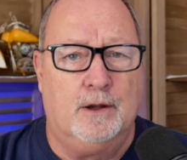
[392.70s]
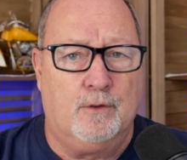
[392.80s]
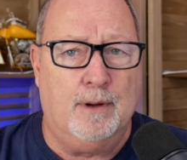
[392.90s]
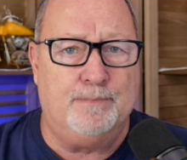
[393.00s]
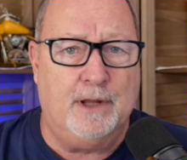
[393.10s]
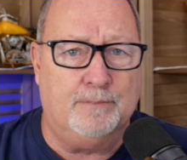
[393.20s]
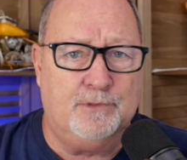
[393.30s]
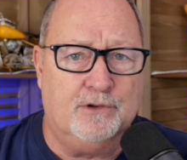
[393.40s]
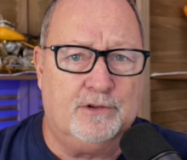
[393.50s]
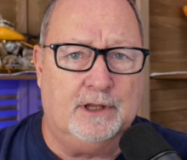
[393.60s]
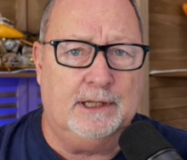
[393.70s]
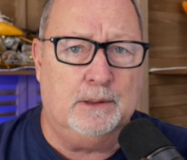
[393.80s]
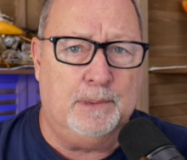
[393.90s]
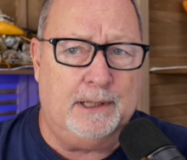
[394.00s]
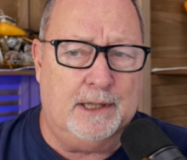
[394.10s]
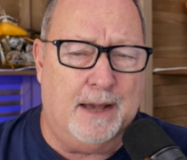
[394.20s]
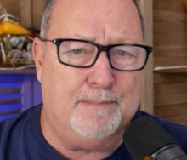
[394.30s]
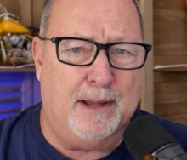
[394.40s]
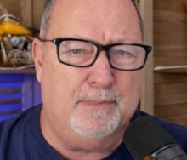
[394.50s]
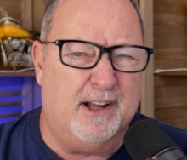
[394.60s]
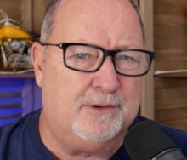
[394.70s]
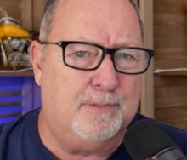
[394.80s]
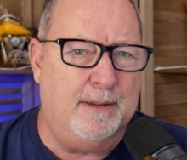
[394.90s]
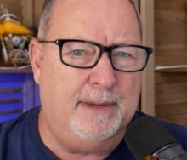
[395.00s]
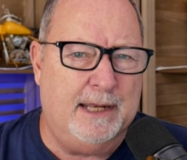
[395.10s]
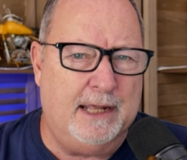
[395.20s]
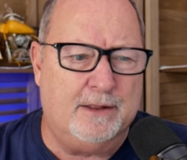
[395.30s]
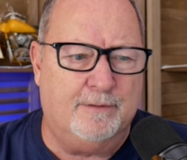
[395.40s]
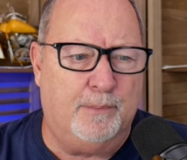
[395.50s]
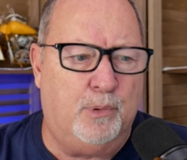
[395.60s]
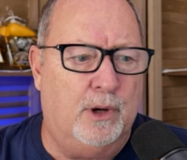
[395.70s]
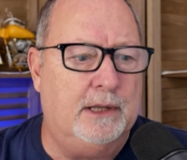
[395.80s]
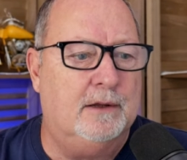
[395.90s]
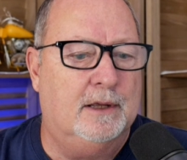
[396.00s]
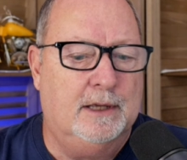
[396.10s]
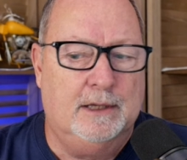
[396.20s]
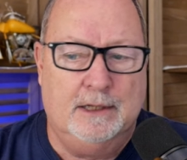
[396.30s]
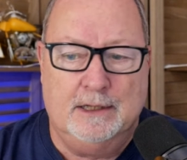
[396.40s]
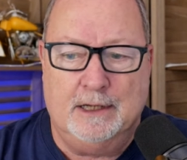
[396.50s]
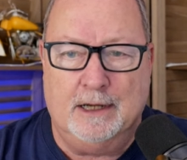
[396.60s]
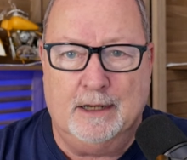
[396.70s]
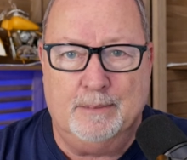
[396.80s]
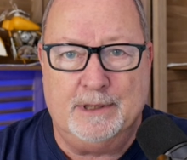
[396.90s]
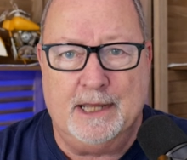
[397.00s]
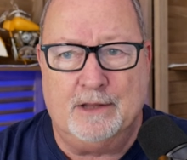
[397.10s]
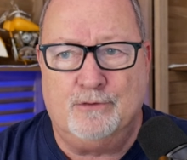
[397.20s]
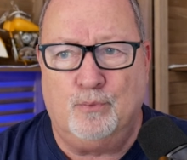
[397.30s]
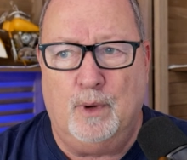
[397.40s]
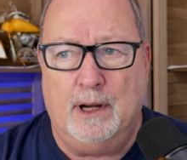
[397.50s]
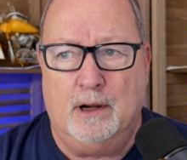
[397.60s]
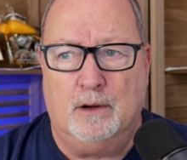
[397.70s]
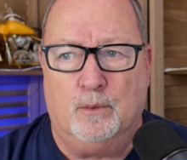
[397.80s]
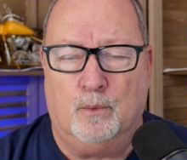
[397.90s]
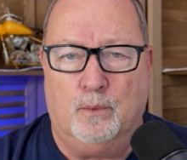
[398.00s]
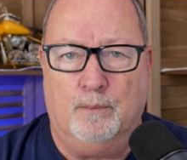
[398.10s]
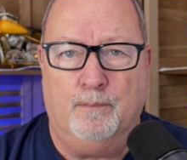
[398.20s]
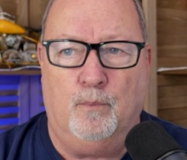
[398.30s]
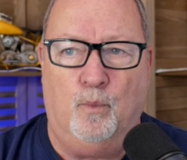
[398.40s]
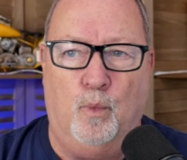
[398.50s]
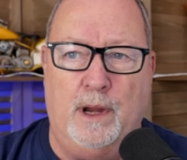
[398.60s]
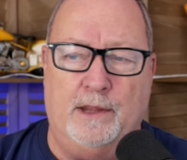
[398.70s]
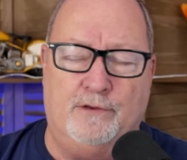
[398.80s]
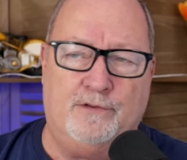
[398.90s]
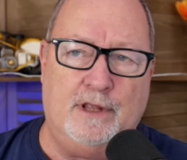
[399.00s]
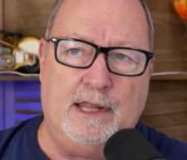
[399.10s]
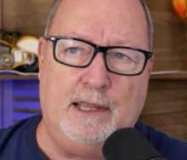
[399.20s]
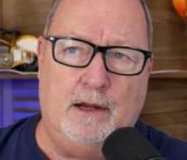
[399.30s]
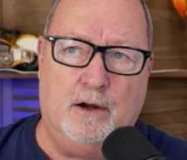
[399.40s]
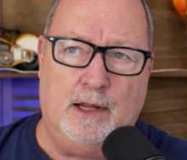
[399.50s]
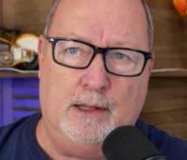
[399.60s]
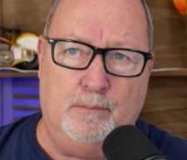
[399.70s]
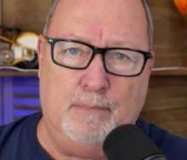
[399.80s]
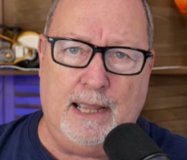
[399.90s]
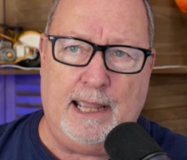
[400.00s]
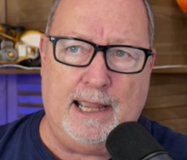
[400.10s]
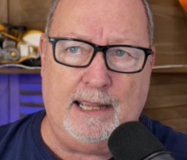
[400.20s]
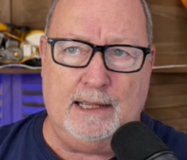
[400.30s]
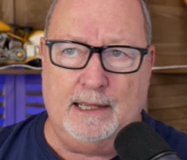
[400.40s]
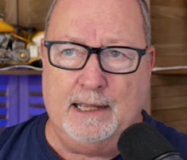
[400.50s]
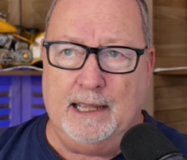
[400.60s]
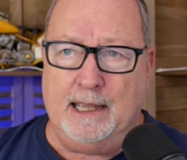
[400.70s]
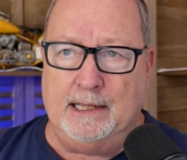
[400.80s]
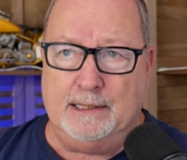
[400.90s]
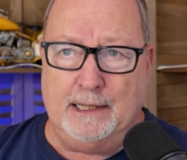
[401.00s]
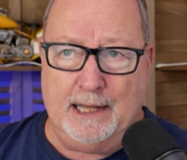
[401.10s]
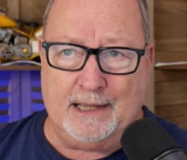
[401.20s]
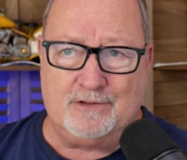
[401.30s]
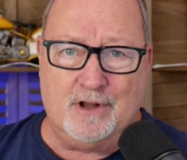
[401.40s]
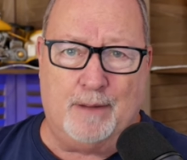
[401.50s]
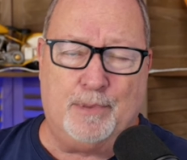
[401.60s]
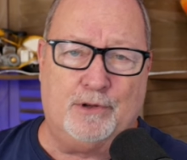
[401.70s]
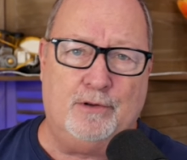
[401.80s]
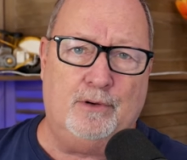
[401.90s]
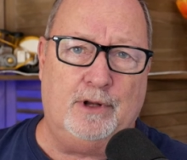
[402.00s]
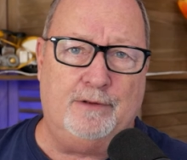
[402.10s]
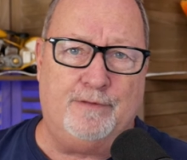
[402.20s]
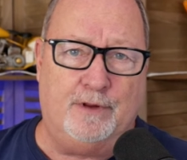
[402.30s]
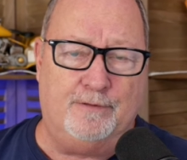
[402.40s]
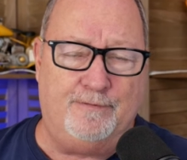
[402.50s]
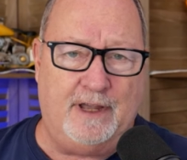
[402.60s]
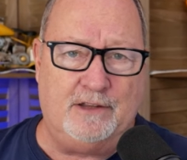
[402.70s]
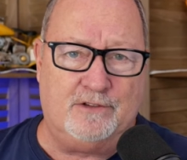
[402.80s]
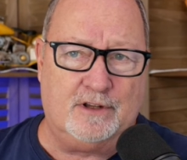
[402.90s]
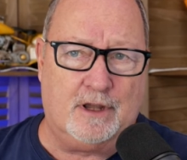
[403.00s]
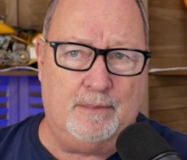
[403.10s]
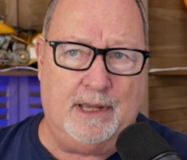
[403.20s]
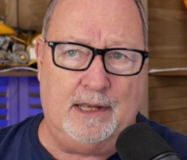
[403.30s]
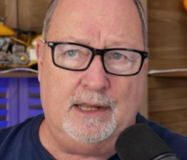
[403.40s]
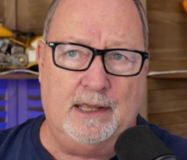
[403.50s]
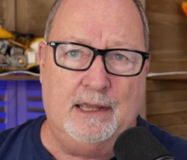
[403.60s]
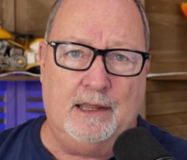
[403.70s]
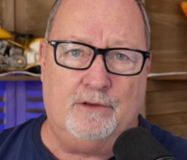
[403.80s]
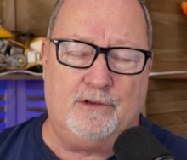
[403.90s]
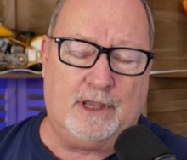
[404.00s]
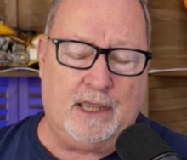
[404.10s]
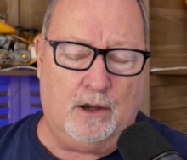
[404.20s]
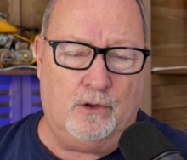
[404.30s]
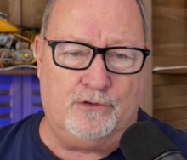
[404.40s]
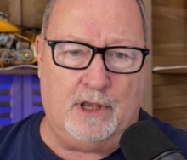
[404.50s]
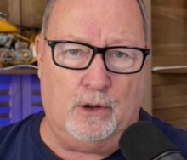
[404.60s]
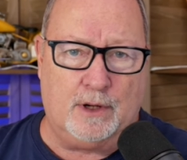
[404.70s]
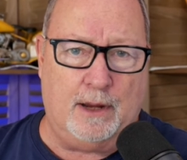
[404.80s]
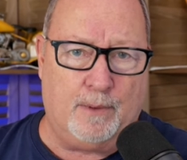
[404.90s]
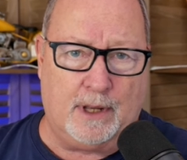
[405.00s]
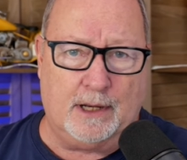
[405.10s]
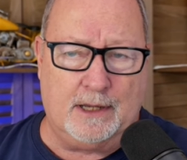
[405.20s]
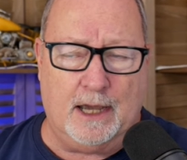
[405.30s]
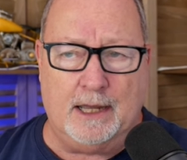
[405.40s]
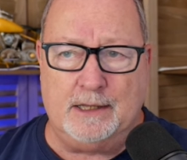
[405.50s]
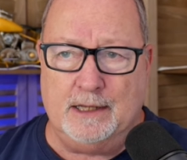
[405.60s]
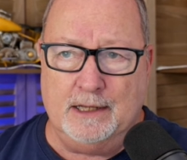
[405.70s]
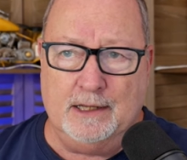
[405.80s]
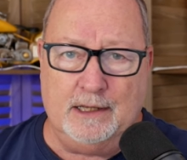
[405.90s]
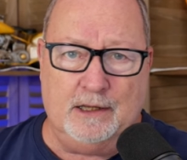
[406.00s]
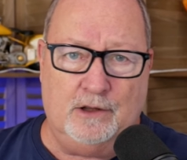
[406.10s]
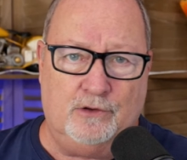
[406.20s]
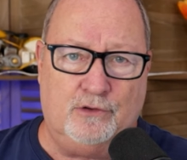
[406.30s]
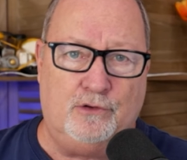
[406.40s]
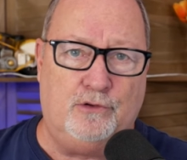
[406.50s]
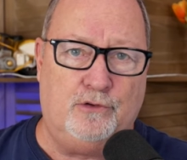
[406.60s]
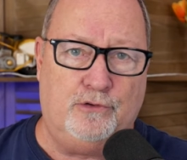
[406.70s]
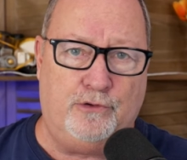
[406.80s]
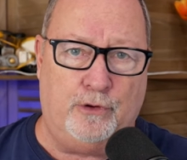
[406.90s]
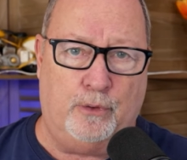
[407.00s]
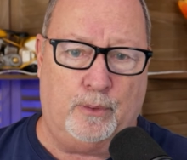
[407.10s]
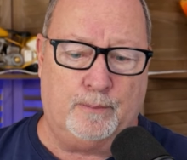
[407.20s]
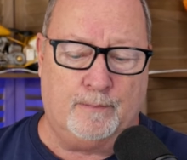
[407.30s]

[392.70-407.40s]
crept up just a little bit, not by much, maybe an eighth of a point. Uh, but that's where we are sitting here in May. And the next opportunity for the feds to come in and say, okay, we're going to cut is June.